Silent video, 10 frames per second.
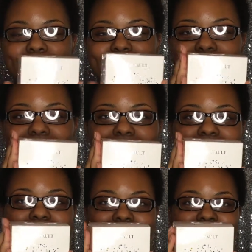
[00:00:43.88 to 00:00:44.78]
was
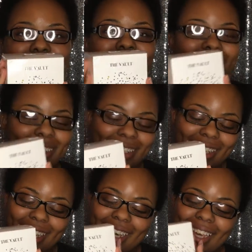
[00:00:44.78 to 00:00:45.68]
definitely,
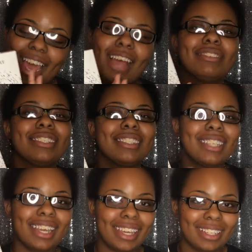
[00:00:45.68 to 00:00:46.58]
I have to
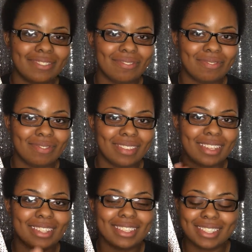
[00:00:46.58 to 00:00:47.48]
say,
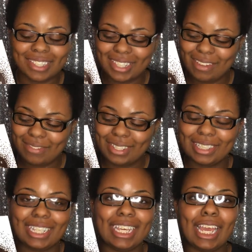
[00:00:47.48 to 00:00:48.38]
this is
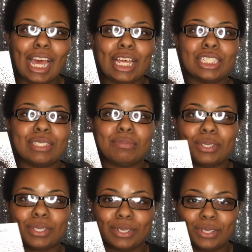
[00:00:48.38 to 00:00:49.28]
definitely a
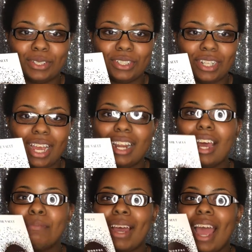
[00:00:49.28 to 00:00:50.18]
splurge. I
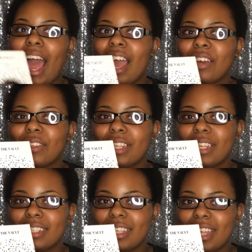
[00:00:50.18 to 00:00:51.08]
had my eye on
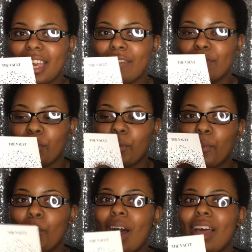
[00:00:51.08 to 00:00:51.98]
this thing for a
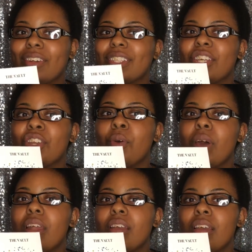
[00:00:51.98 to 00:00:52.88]
while and I was like, you know
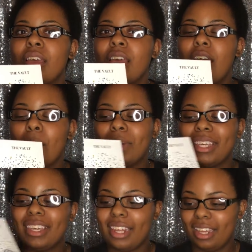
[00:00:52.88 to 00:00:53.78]
what? I'm gonna
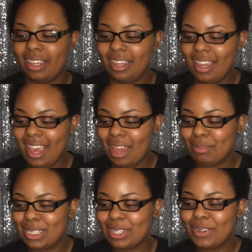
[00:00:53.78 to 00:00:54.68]
get it. I'm
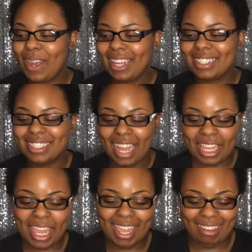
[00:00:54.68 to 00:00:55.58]
so, I can't,